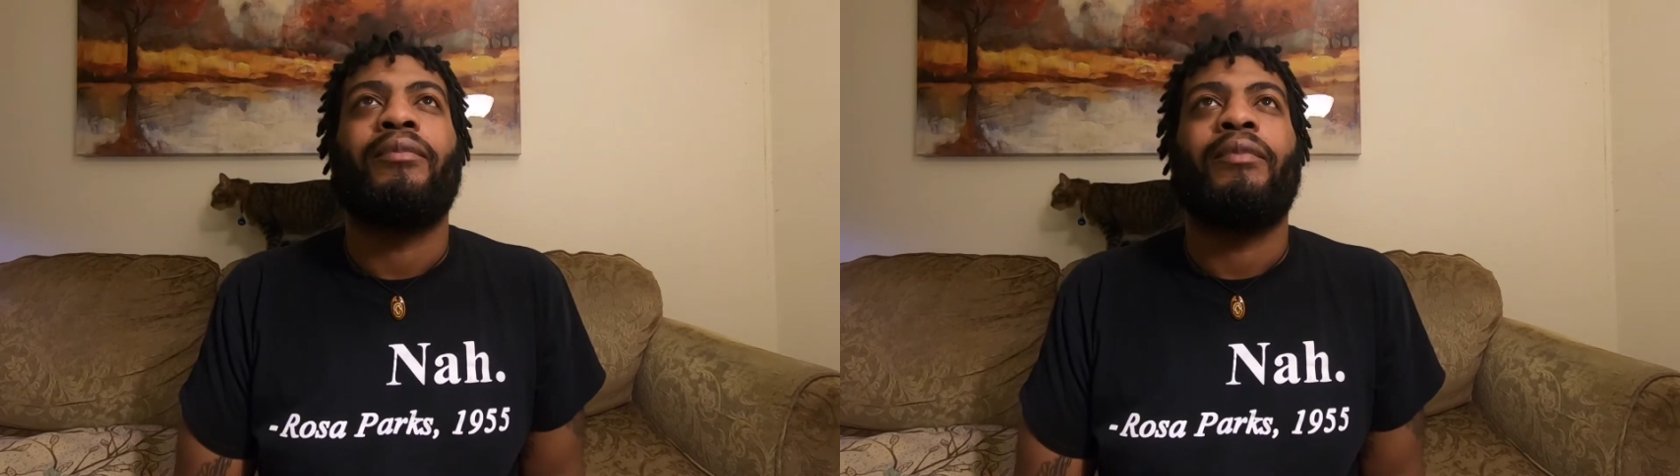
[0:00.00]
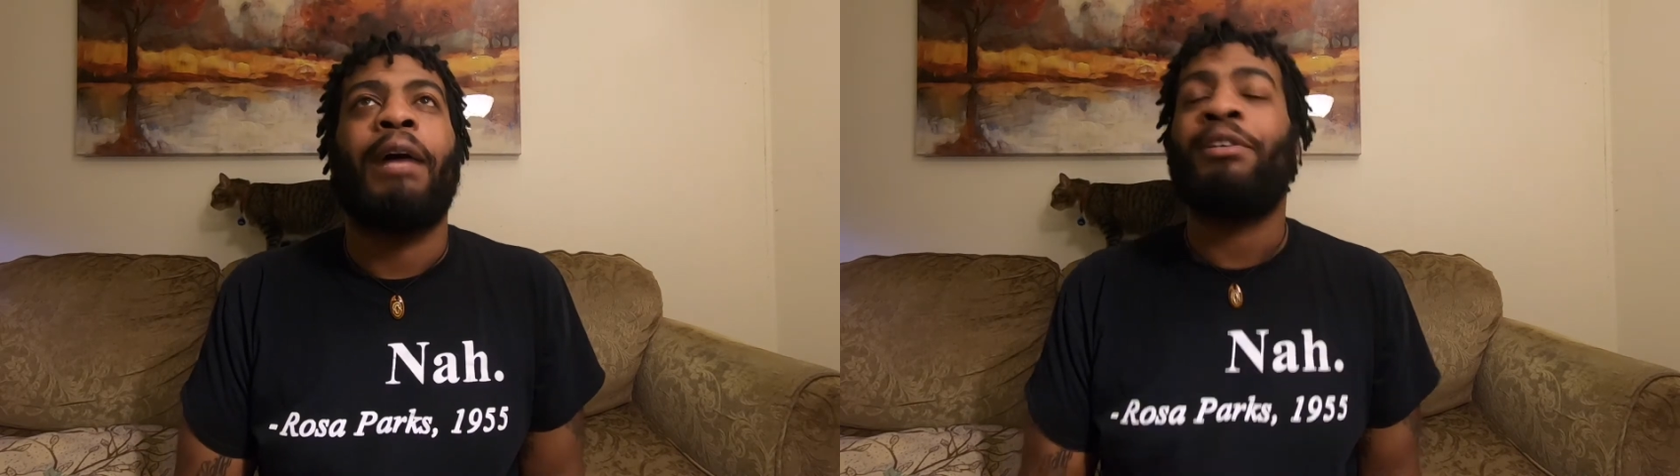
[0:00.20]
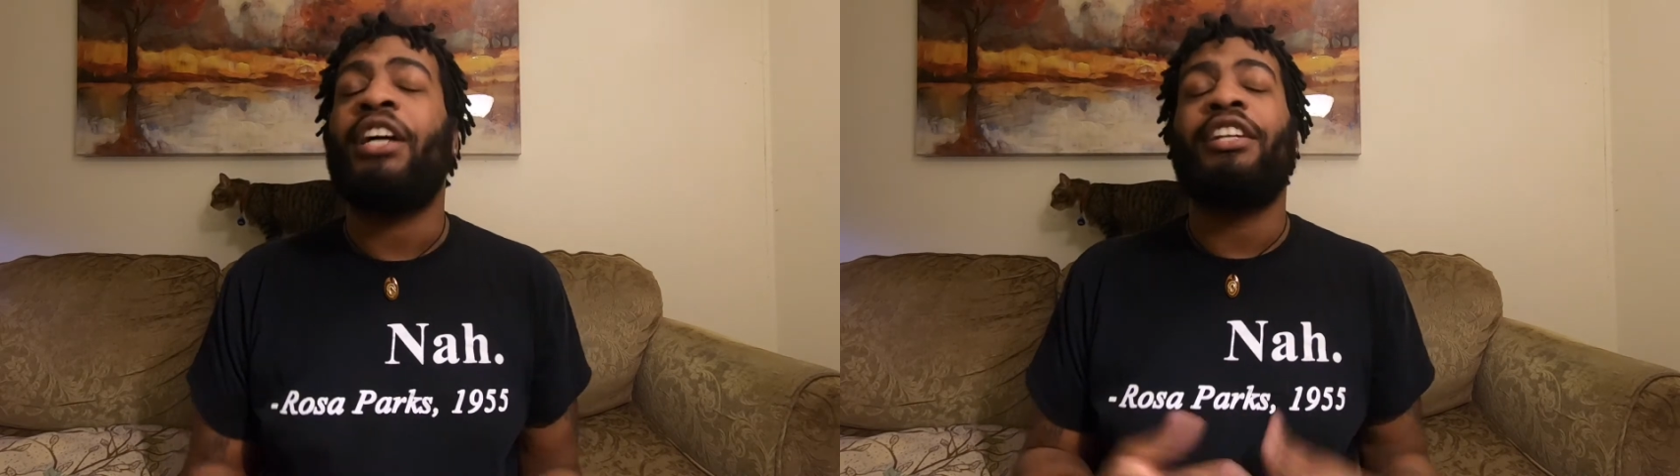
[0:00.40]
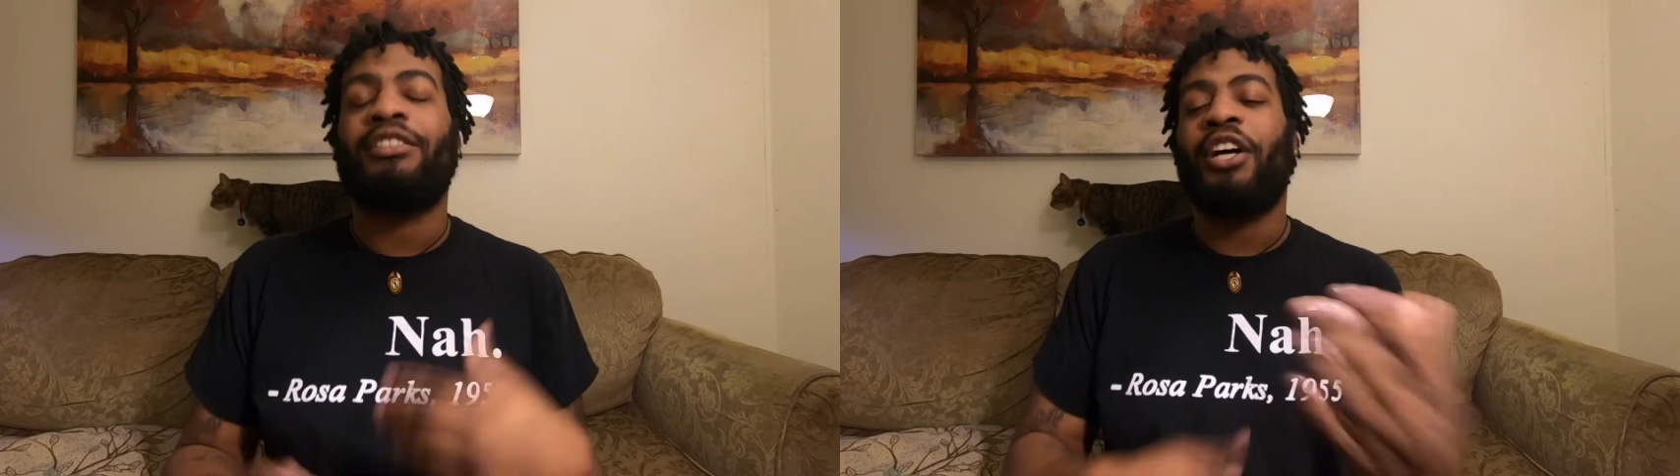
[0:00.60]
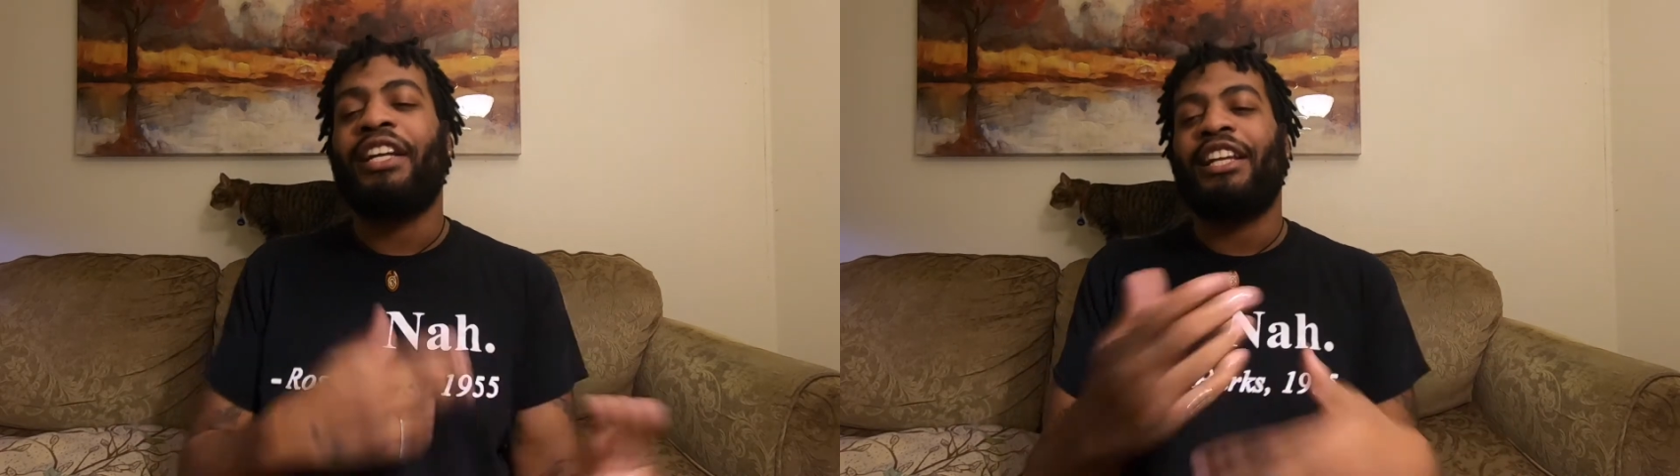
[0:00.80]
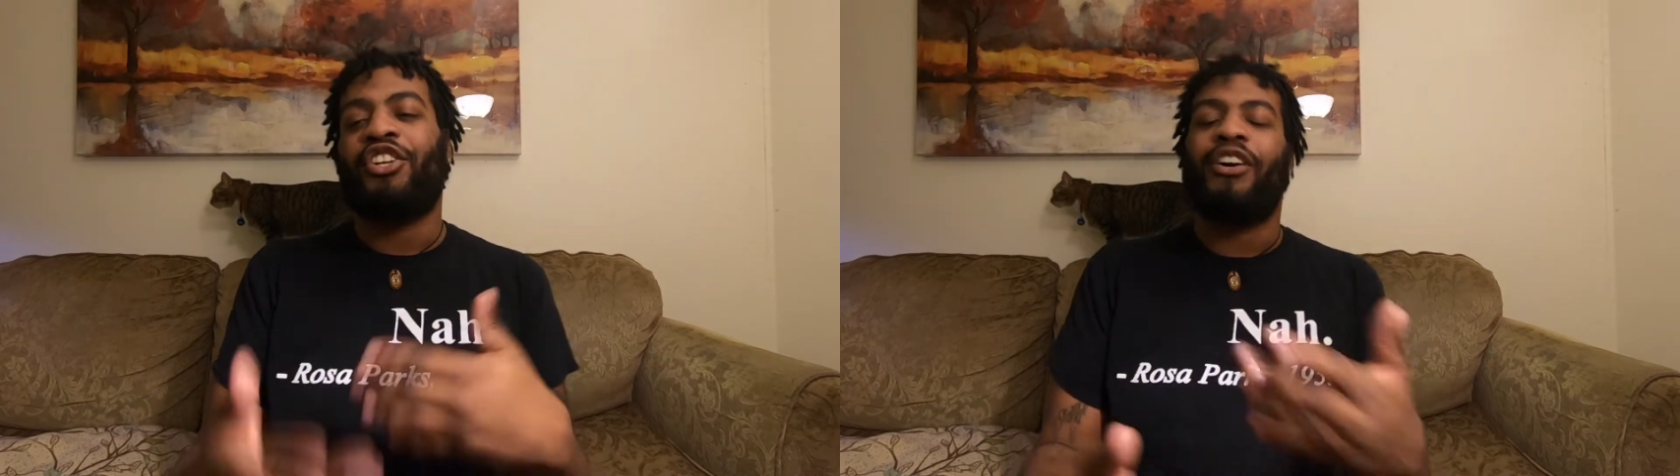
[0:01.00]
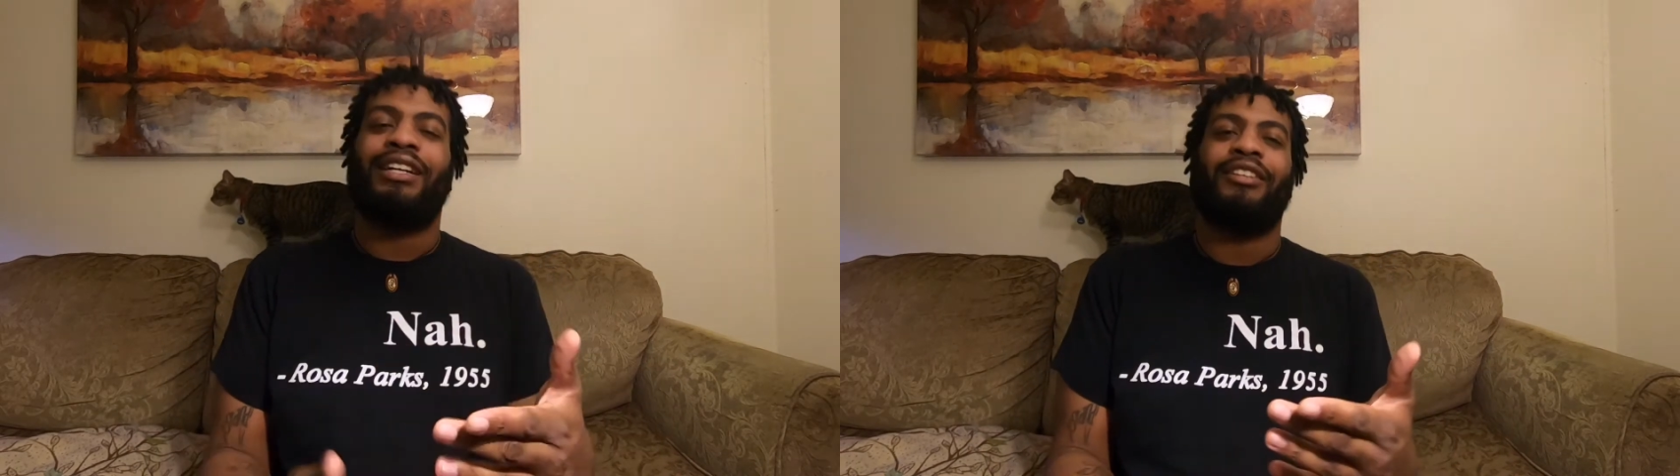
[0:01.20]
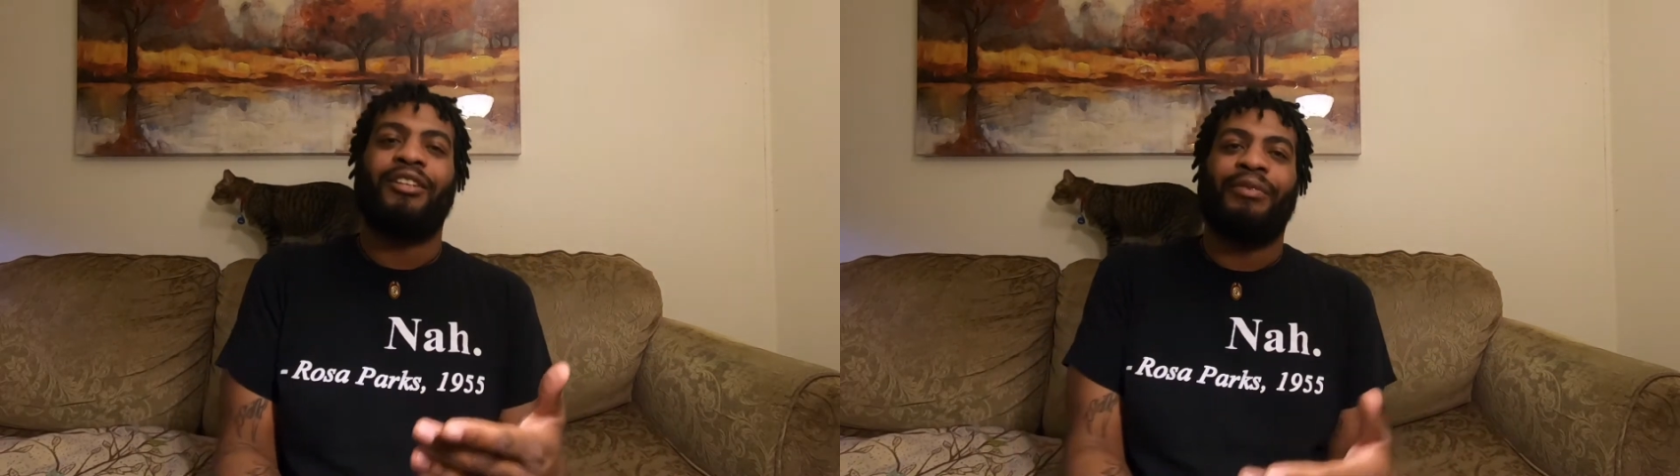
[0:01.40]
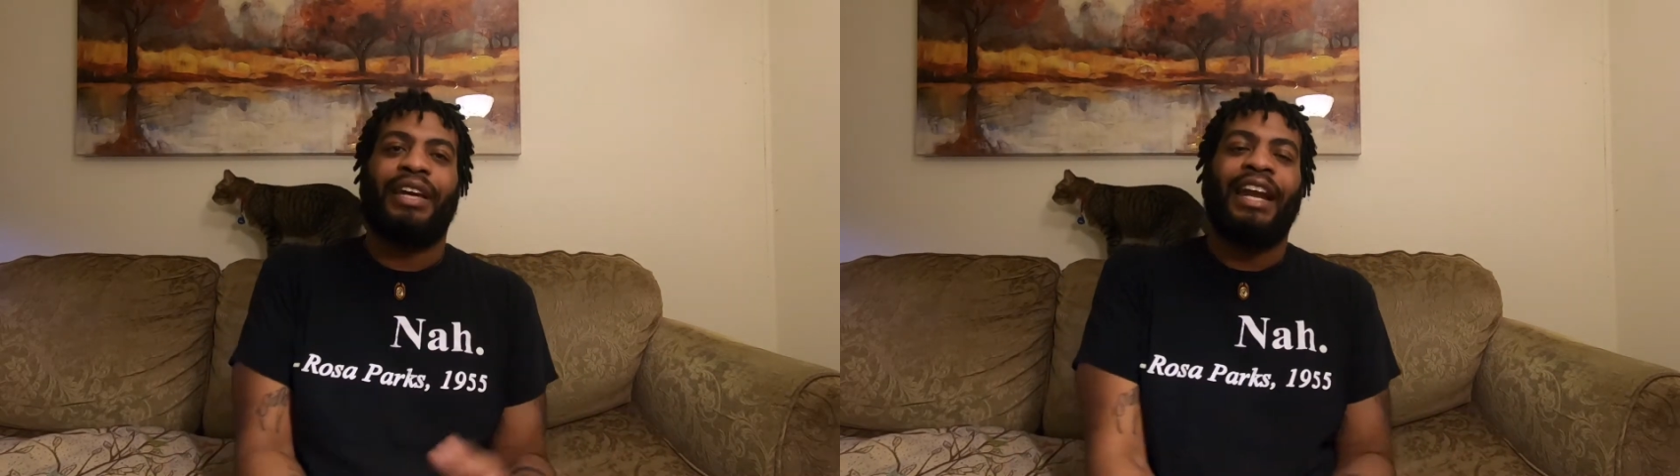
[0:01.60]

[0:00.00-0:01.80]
I'm trying to let it grow out a little bit,